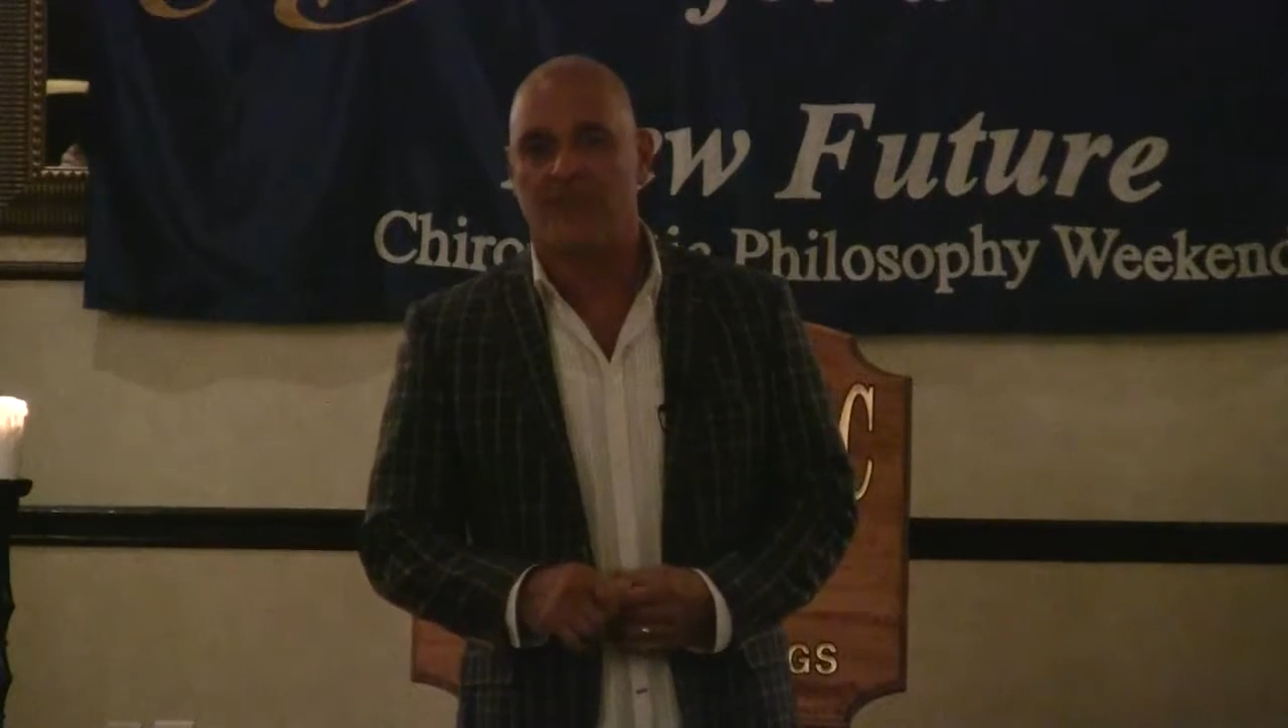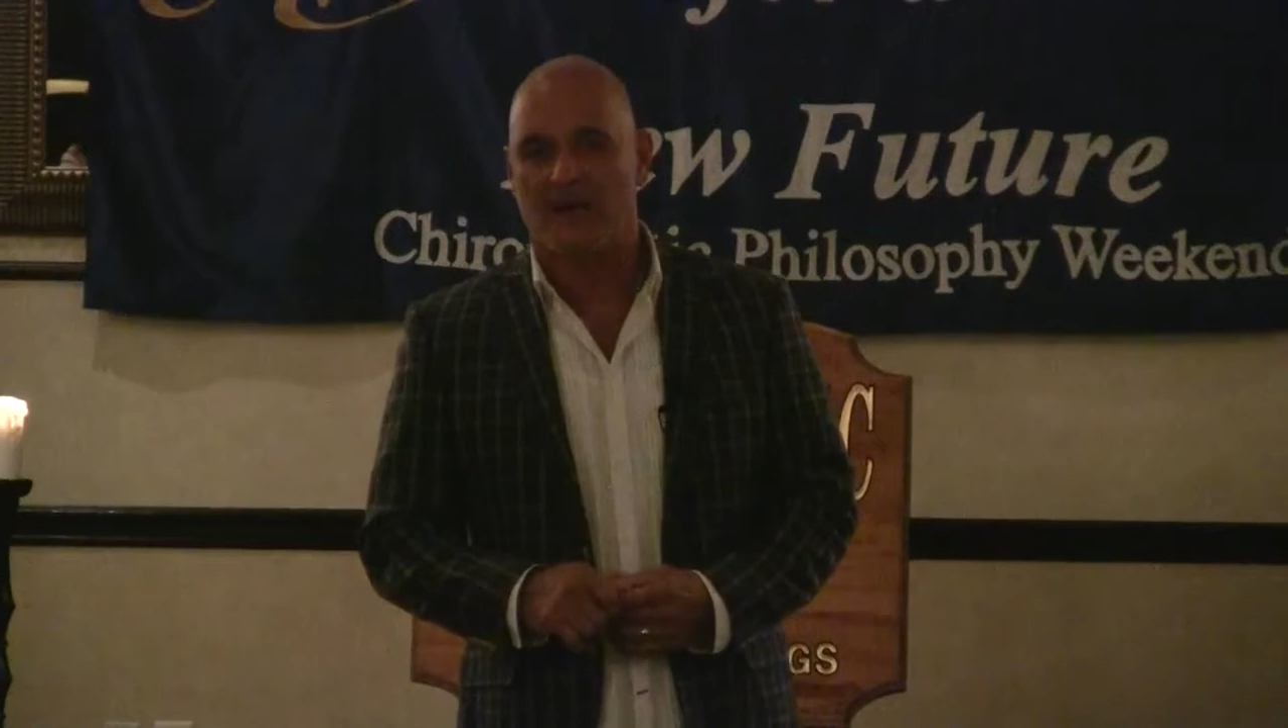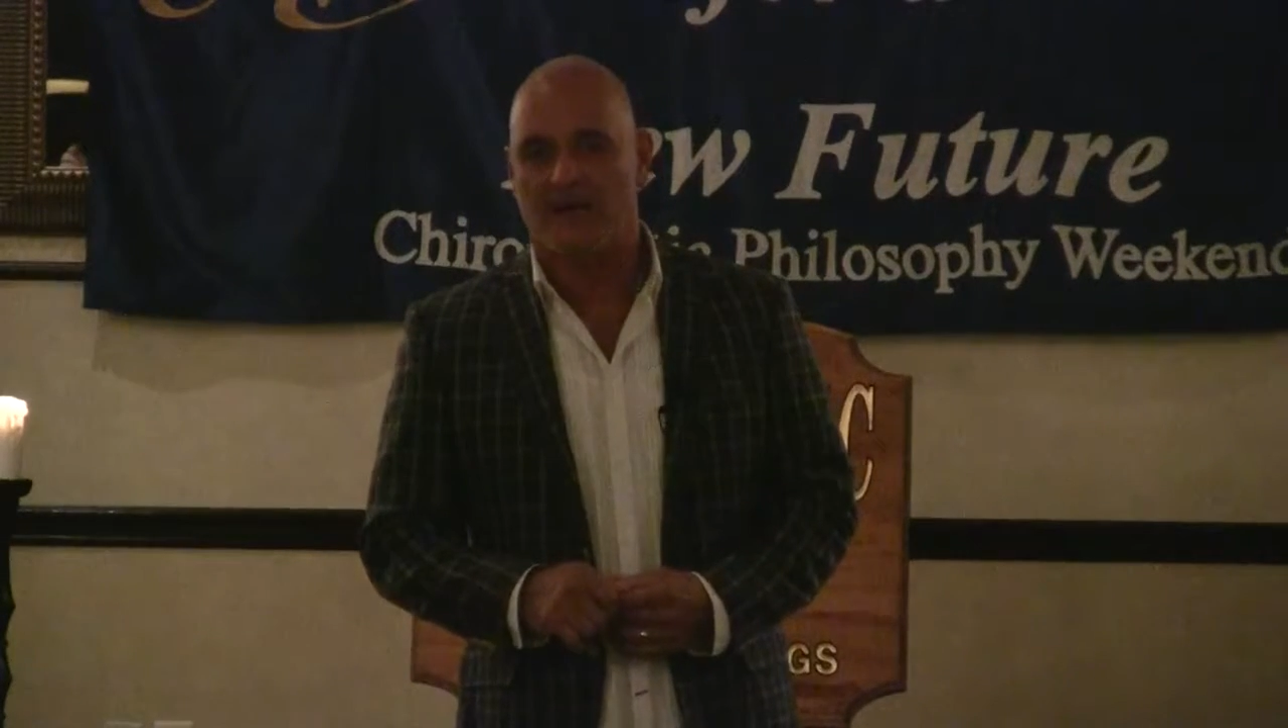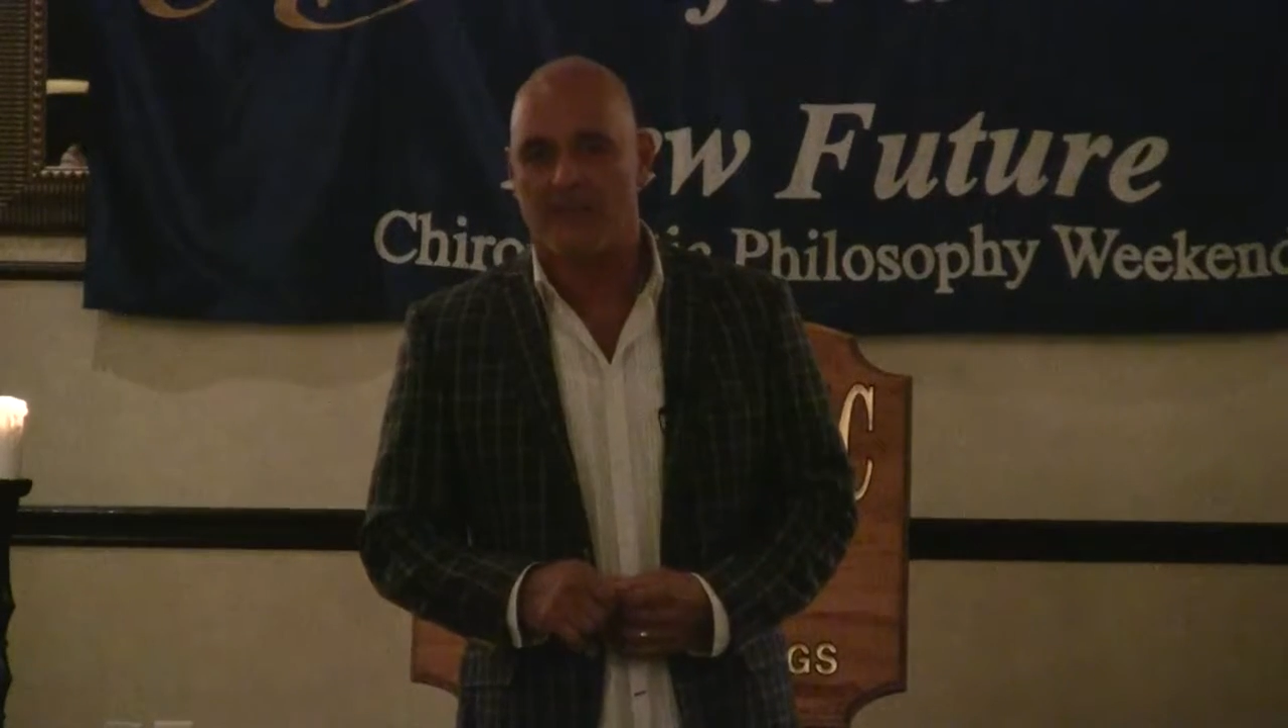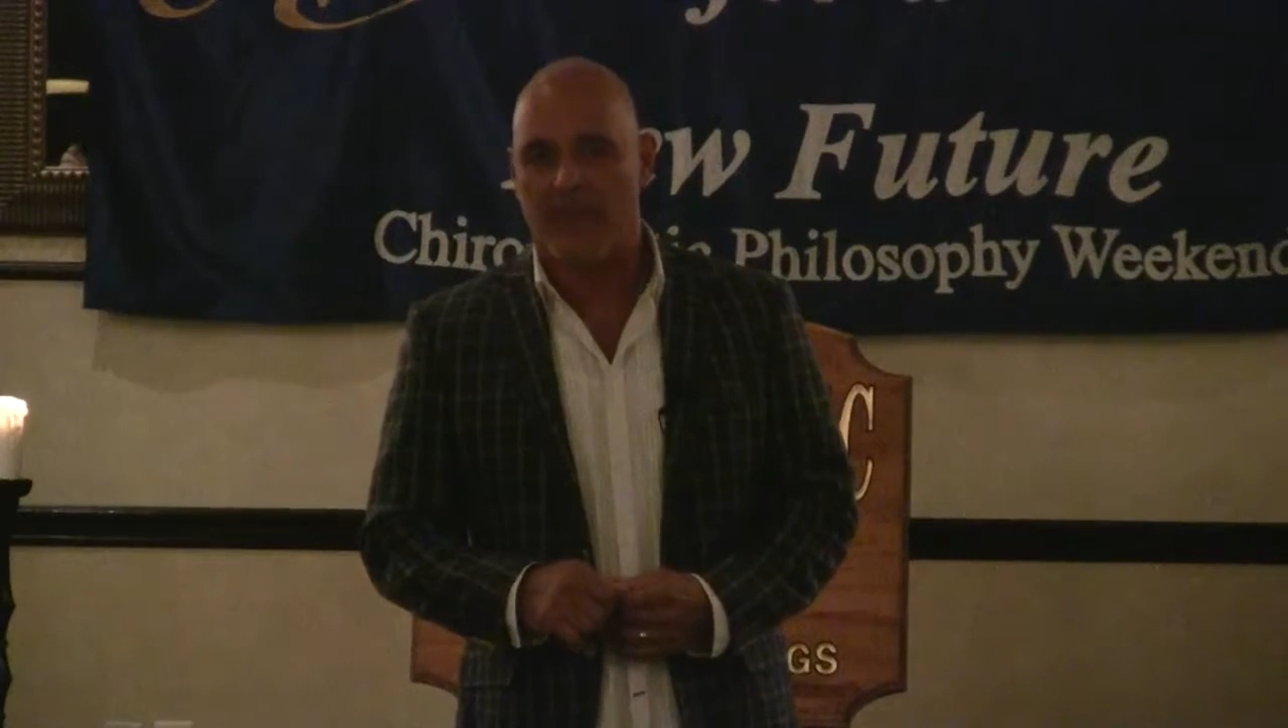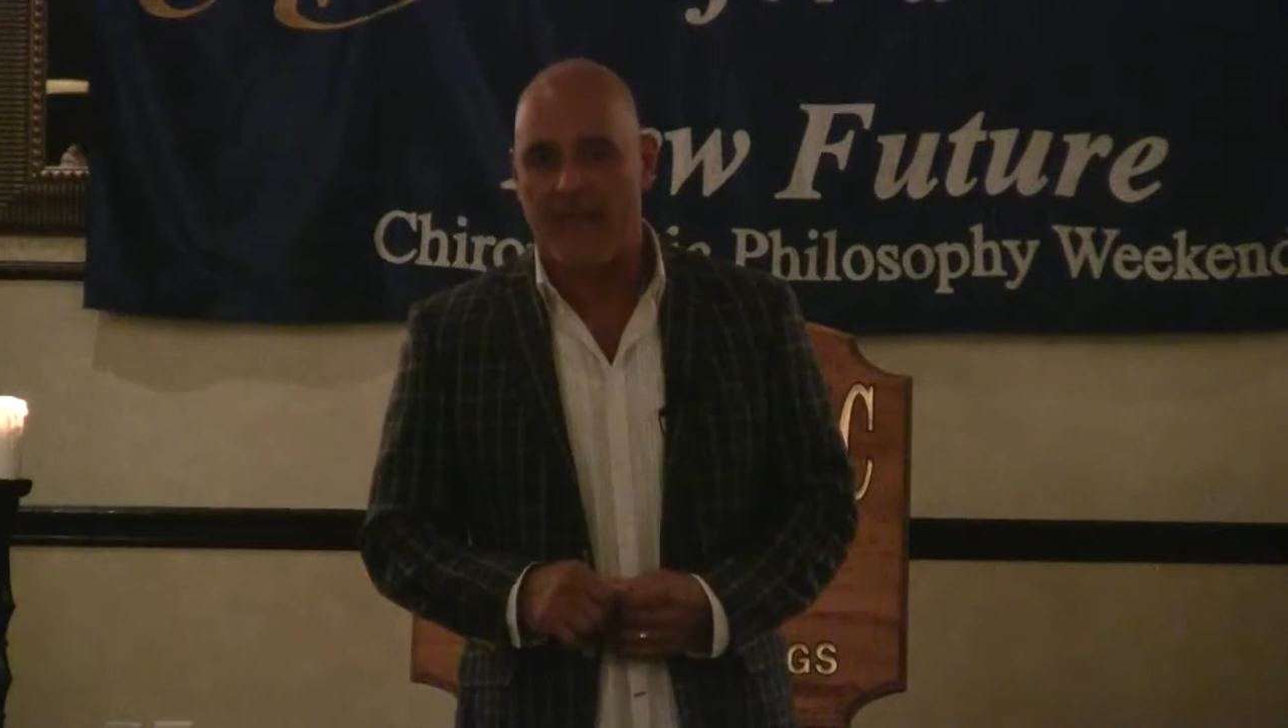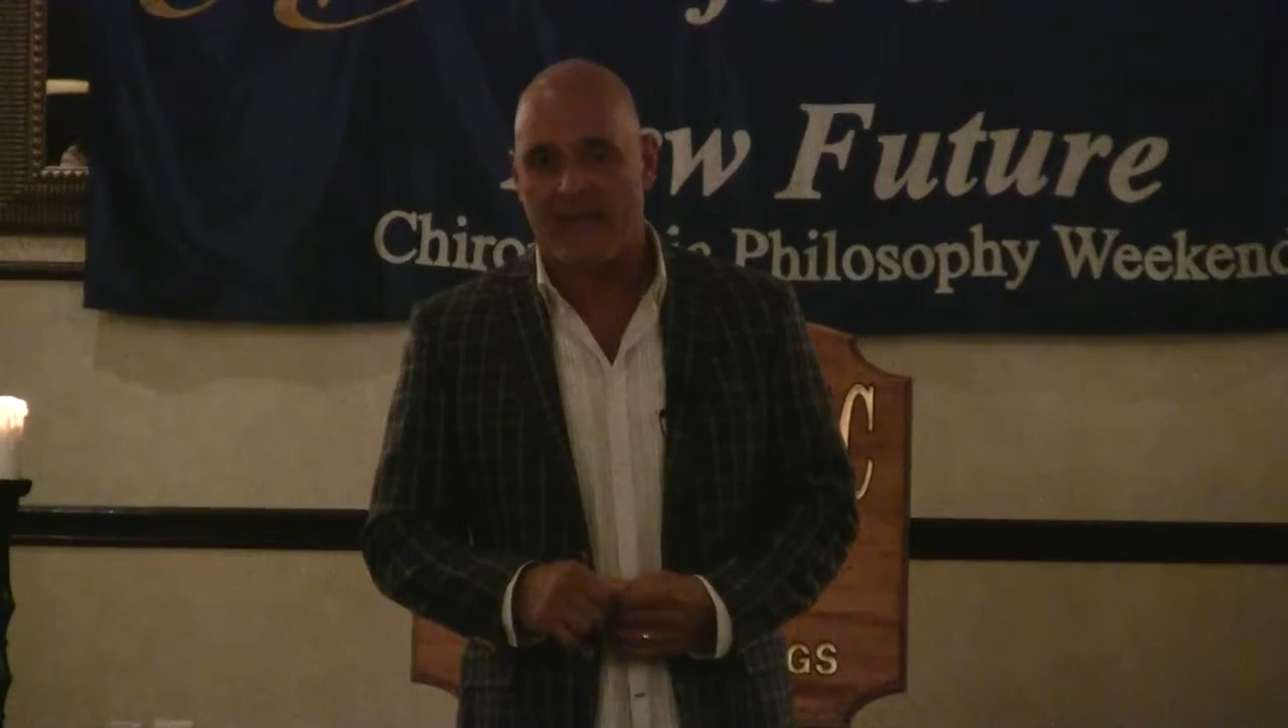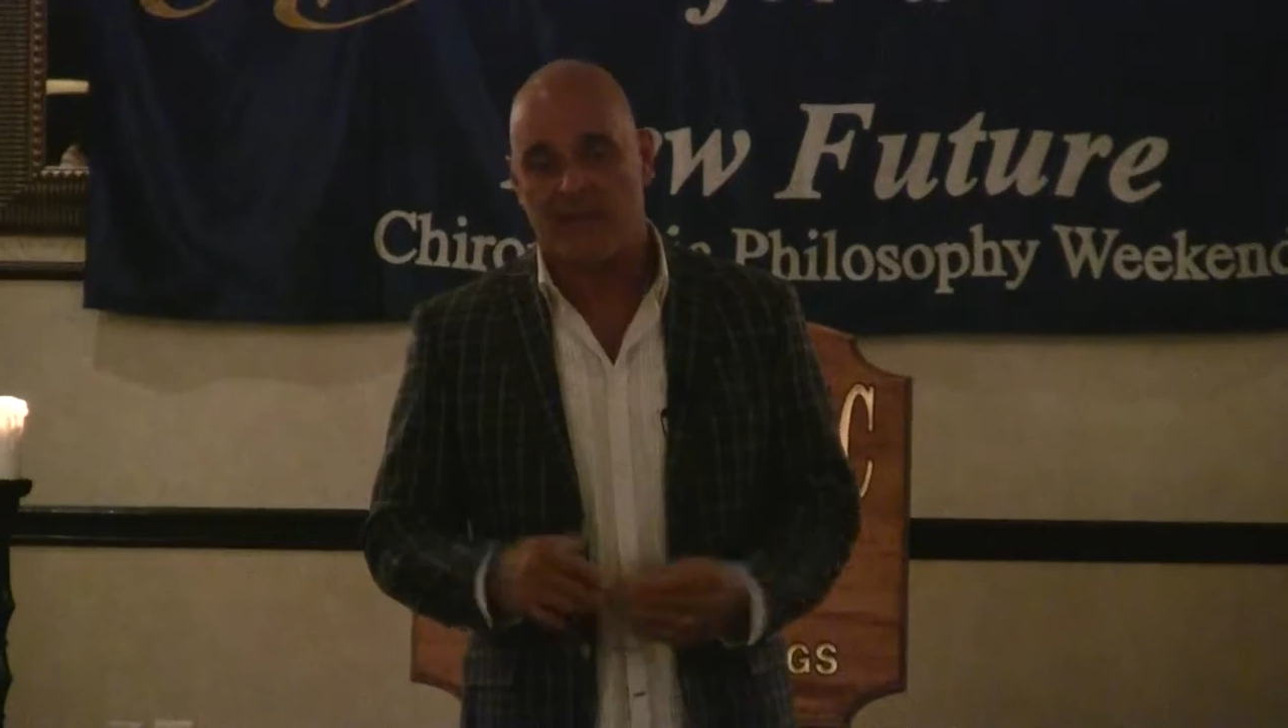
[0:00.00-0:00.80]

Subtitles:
not come back,